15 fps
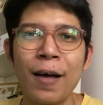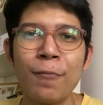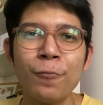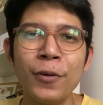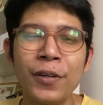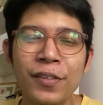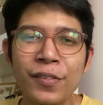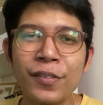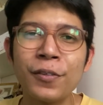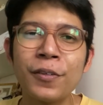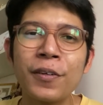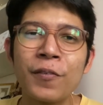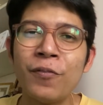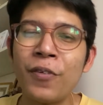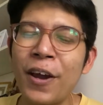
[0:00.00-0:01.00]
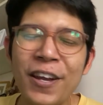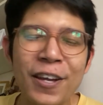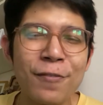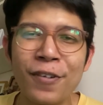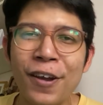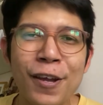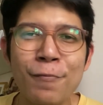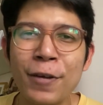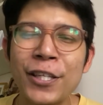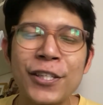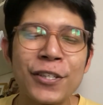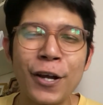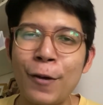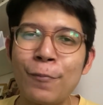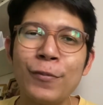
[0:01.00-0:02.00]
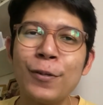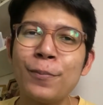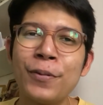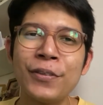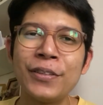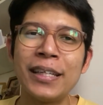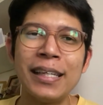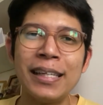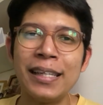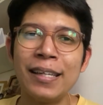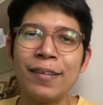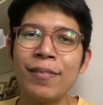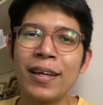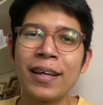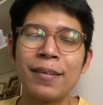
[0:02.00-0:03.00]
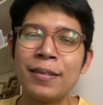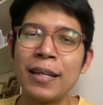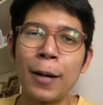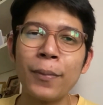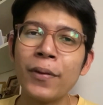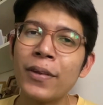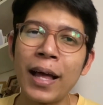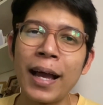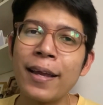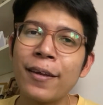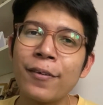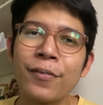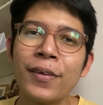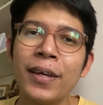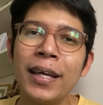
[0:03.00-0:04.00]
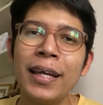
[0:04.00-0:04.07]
We're still very, very much comfortable in living a double life,